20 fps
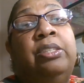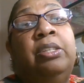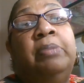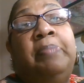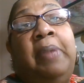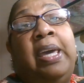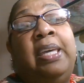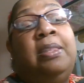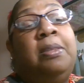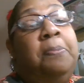to
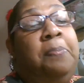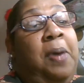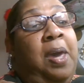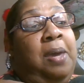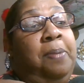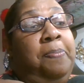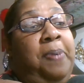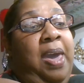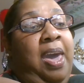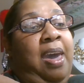make the
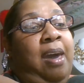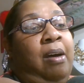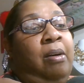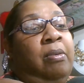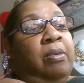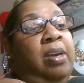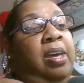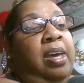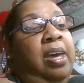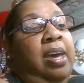
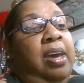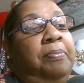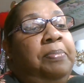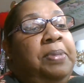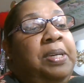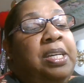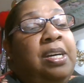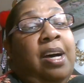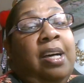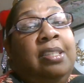PayPal
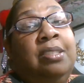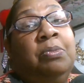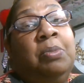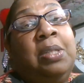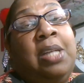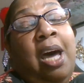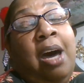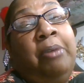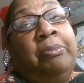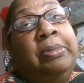because
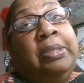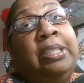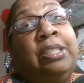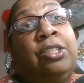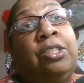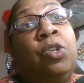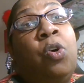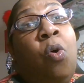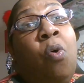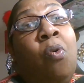when I
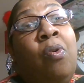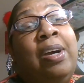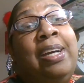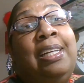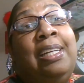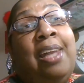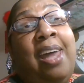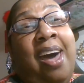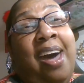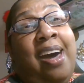was
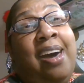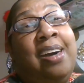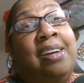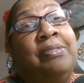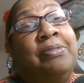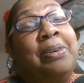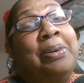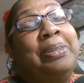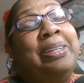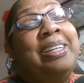going
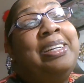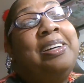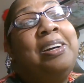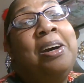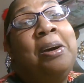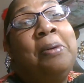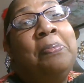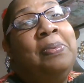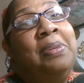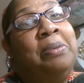live on a
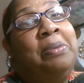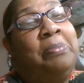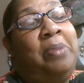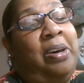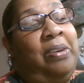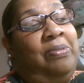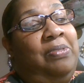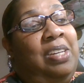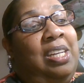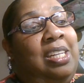couple of
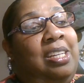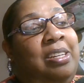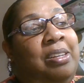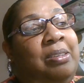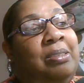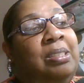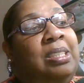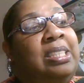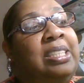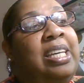my
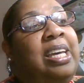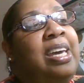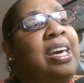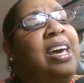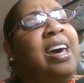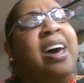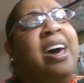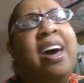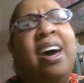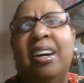videos,
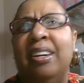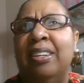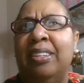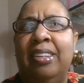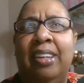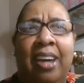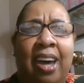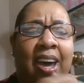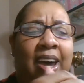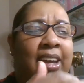
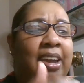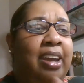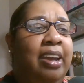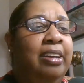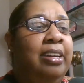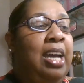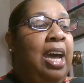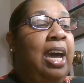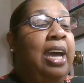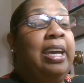
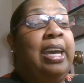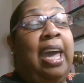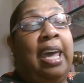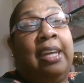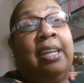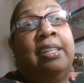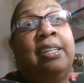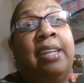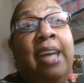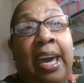I
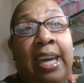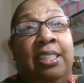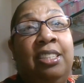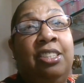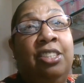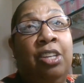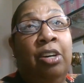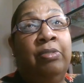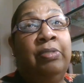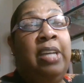got a nice
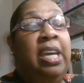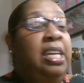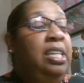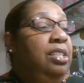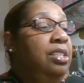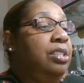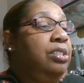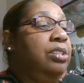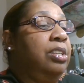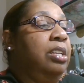
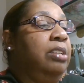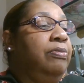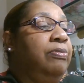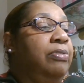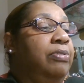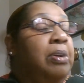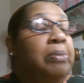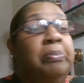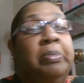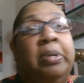donation
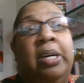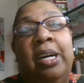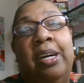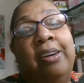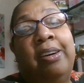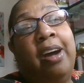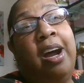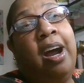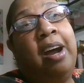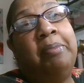from
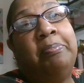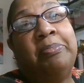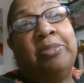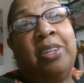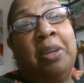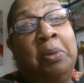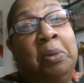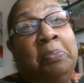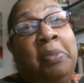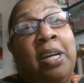
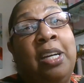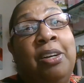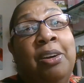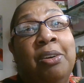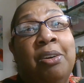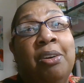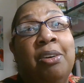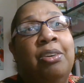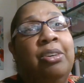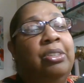some of my
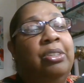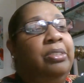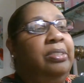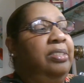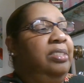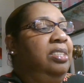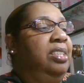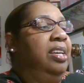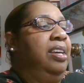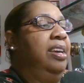
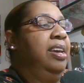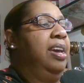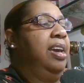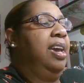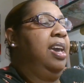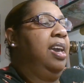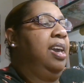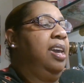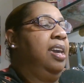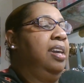girls.
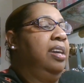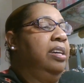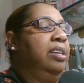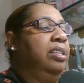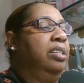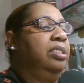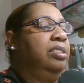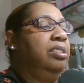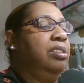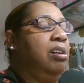
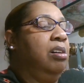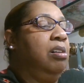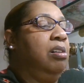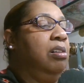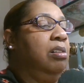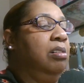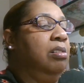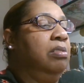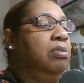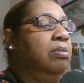And,
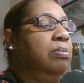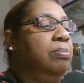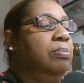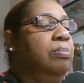uh,